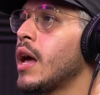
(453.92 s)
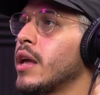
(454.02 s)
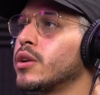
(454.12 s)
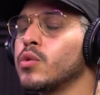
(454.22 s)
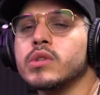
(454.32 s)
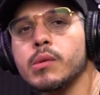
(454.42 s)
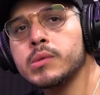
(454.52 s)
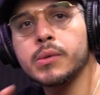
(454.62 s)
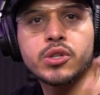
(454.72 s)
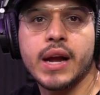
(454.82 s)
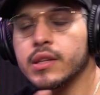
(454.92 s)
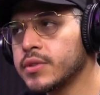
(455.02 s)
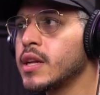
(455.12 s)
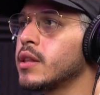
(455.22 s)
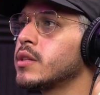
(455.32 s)
and you're doing some subtractive
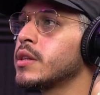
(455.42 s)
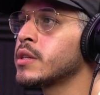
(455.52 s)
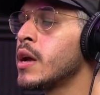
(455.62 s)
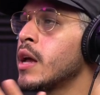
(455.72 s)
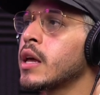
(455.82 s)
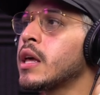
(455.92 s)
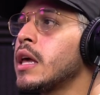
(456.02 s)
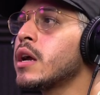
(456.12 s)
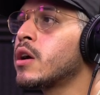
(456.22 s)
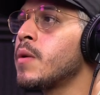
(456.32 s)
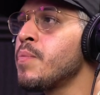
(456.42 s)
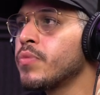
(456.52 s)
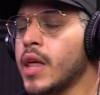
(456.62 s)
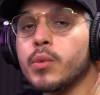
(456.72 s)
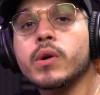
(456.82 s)
synthesis, here
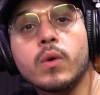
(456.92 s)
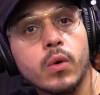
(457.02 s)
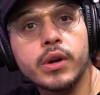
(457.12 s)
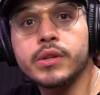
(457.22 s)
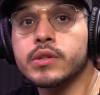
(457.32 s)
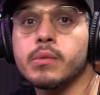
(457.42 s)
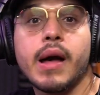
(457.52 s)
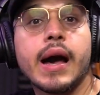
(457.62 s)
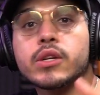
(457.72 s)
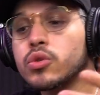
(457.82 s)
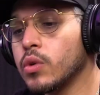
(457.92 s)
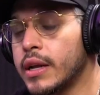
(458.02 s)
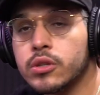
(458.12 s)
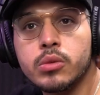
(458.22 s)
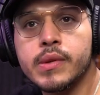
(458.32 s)
they recorded some actual
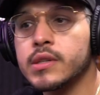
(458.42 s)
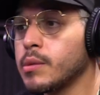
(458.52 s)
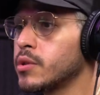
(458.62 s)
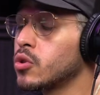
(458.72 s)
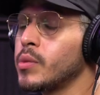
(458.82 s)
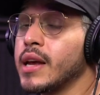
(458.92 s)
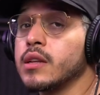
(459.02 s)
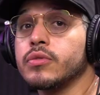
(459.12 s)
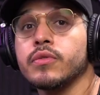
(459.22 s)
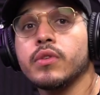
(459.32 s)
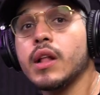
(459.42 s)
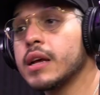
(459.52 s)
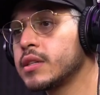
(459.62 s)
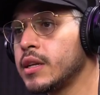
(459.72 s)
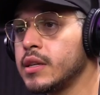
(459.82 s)
instruments, I'm assuming at different
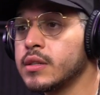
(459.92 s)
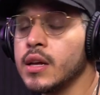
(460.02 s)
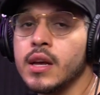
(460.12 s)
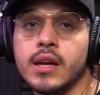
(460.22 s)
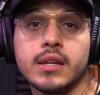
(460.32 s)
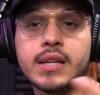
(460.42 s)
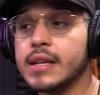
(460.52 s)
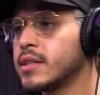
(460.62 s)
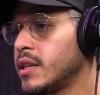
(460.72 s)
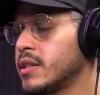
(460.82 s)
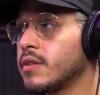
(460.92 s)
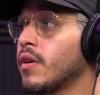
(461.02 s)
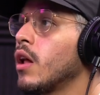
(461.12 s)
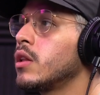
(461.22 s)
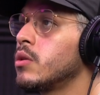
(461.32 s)
velocities, intensities, and
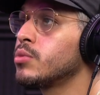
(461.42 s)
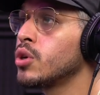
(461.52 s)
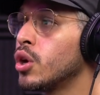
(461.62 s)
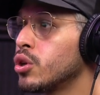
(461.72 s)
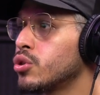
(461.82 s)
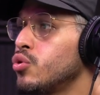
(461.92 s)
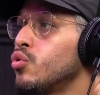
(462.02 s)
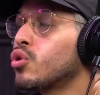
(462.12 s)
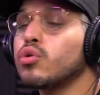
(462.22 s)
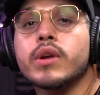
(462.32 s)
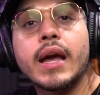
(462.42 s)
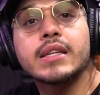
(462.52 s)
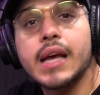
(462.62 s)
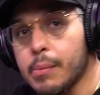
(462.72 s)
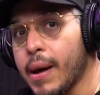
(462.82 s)
volumes to
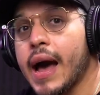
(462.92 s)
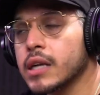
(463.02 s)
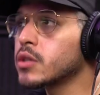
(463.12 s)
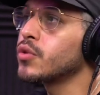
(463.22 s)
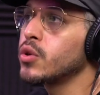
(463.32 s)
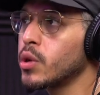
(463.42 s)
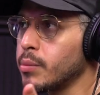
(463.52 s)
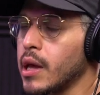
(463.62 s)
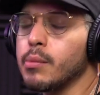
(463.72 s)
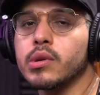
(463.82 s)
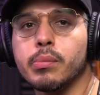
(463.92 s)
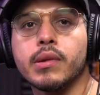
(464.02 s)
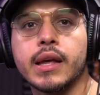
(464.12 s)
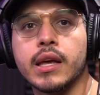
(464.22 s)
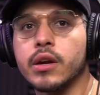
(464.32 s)
create a patch for you to be able to
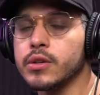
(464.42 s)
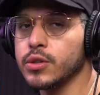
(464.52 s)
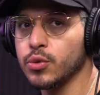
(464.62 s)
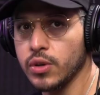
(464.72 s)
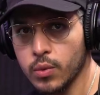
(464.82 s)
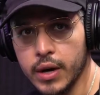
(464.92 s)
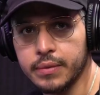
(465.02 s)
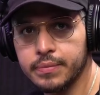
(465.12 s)
play here in Studio One.